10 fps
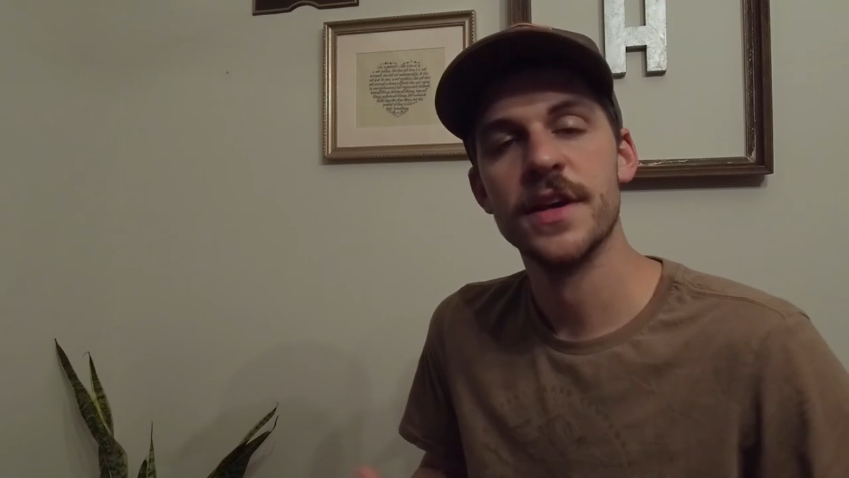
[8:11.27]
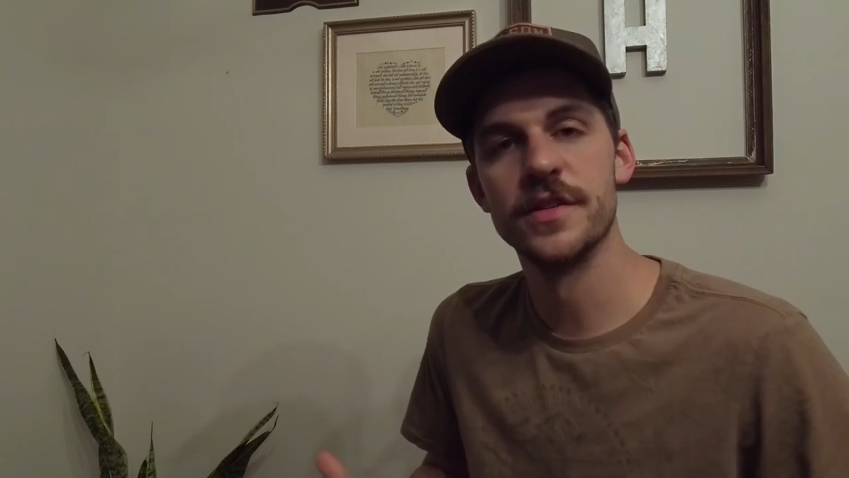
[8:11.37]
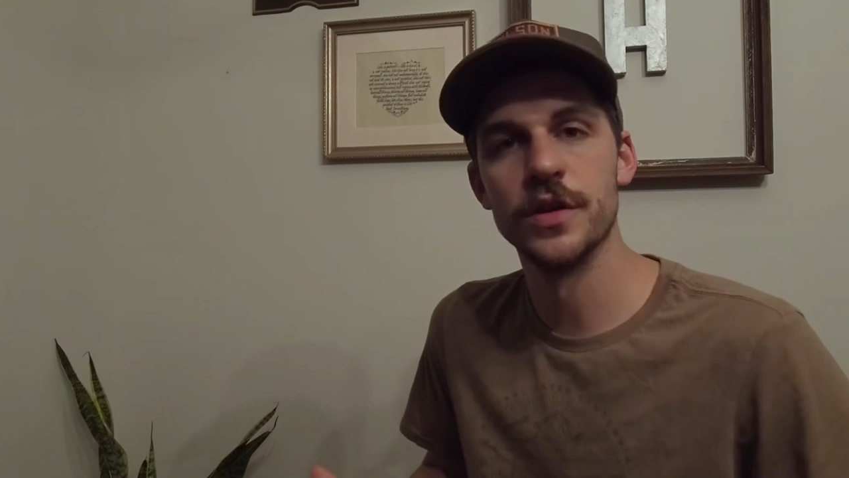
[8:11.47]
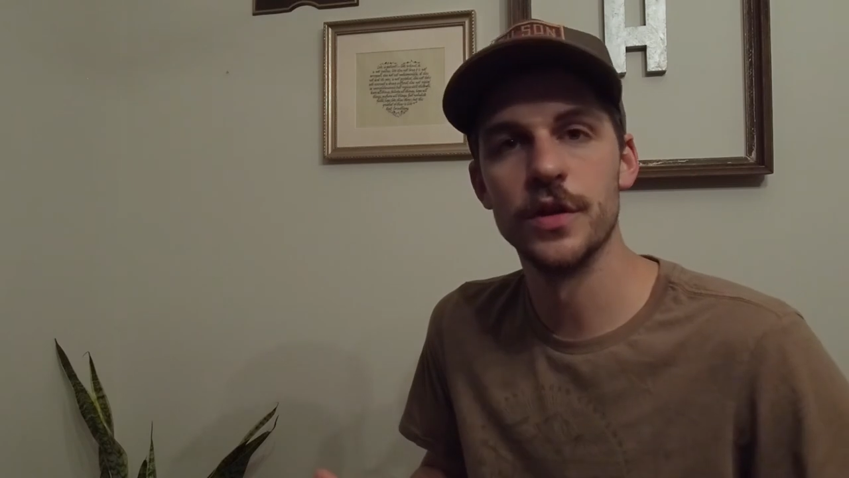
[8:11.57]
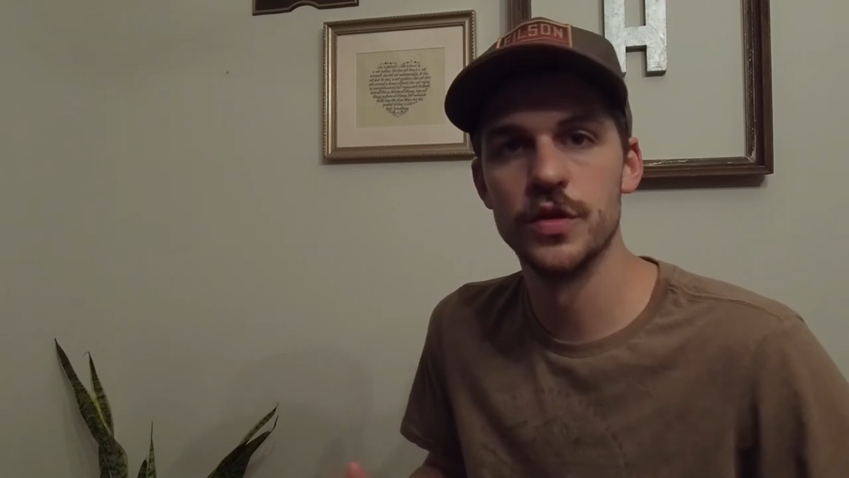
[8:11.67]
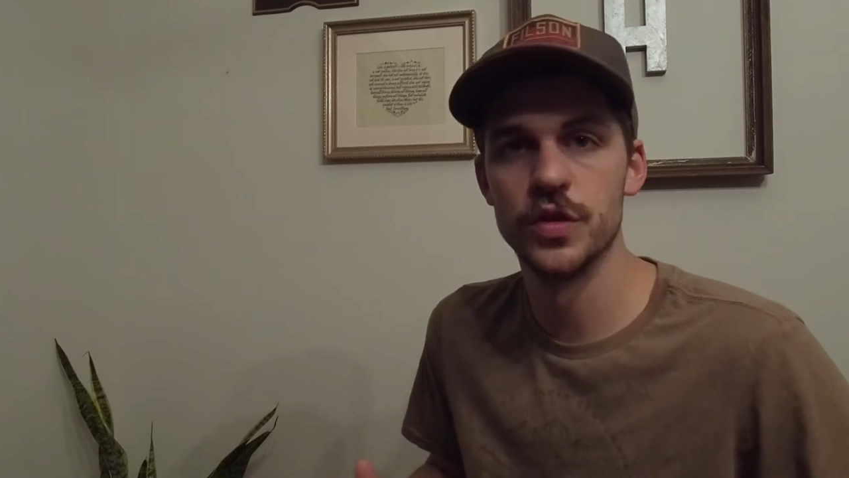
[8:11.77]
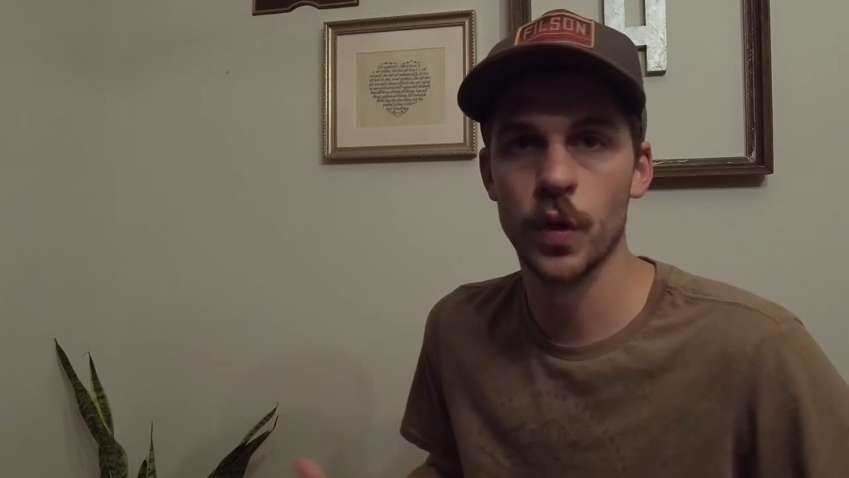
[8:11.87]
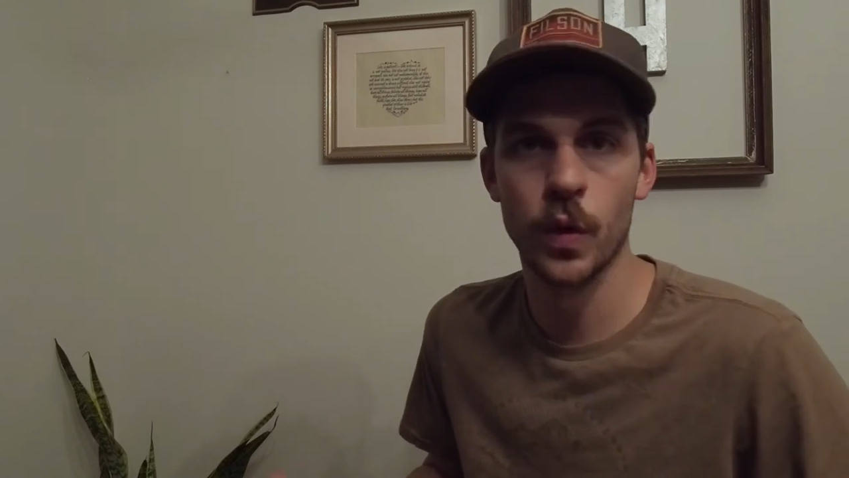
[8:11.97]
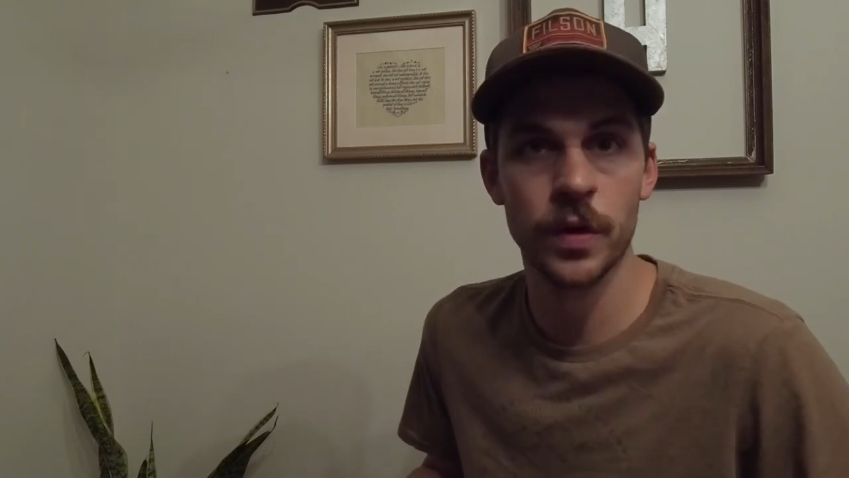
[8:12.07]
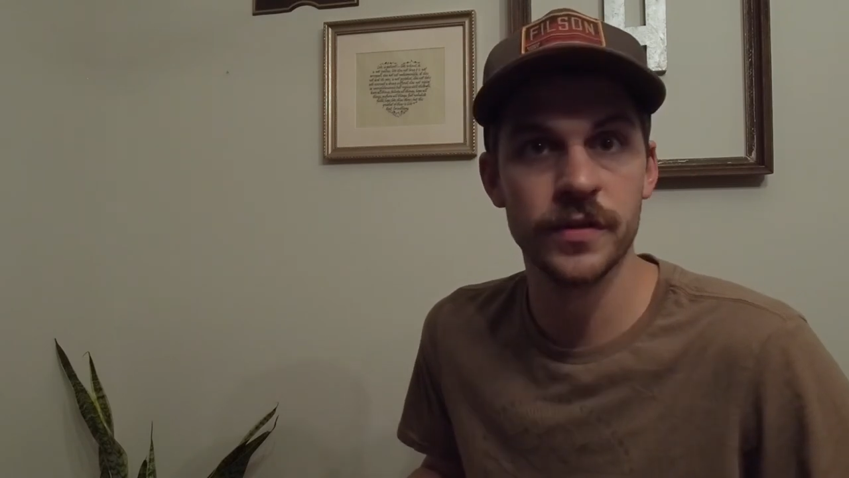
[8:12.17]
still use
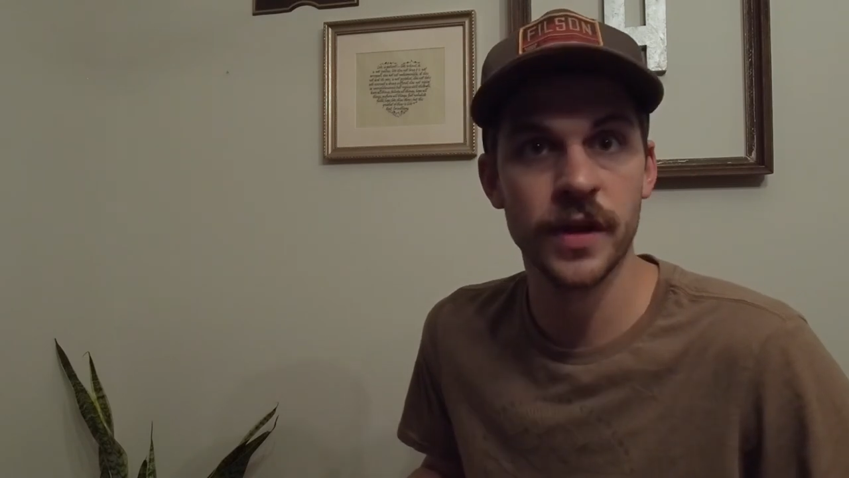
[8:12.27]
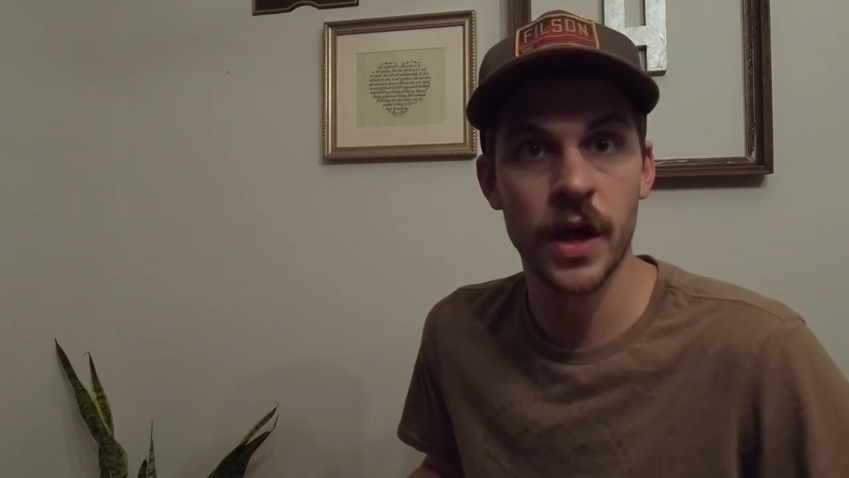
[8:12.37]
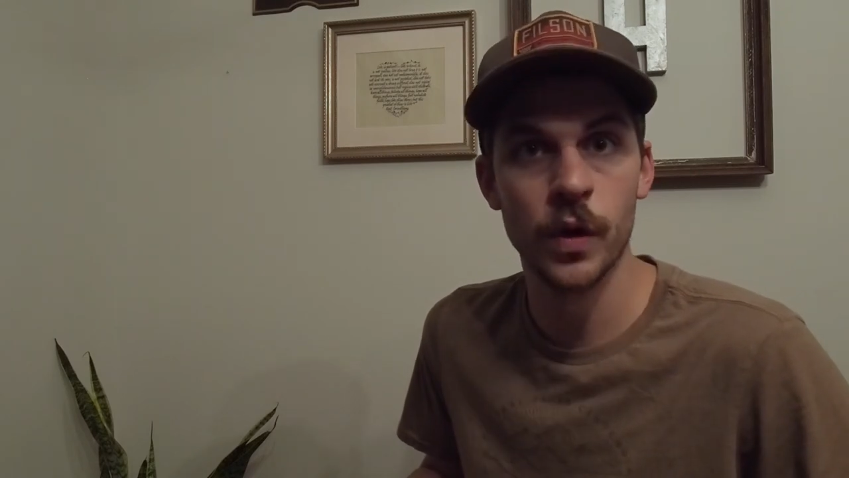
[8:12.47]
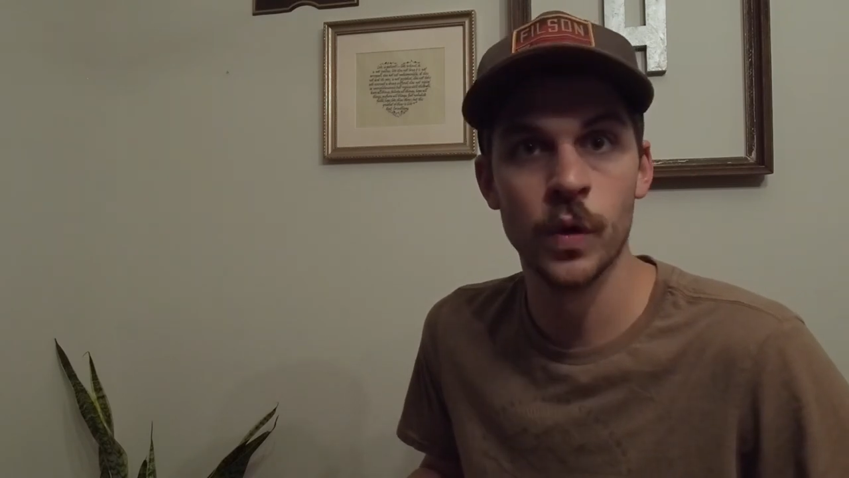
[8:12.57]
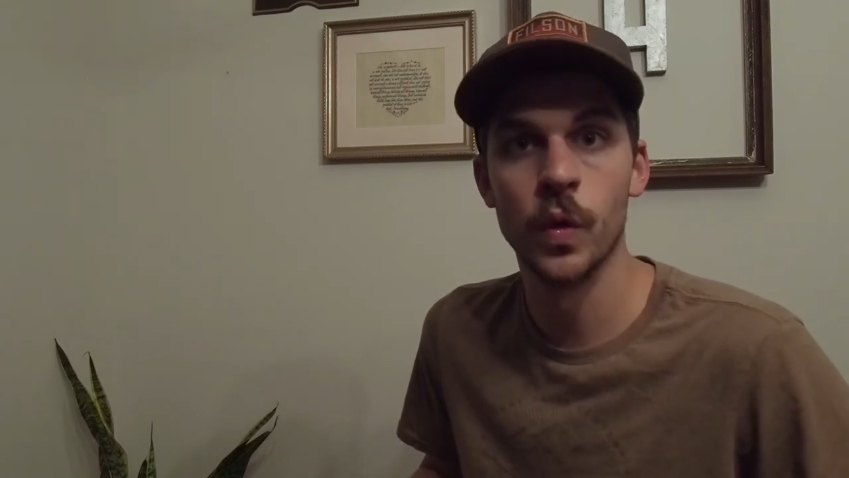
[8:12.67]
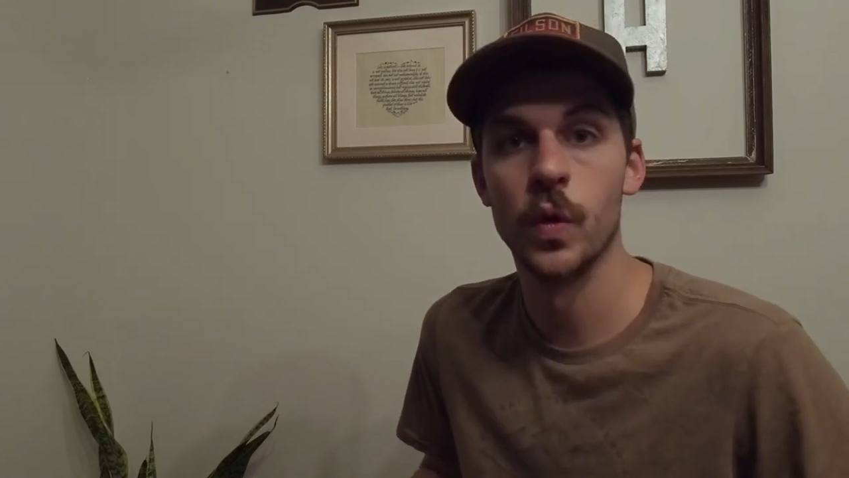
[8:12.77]
your horizontal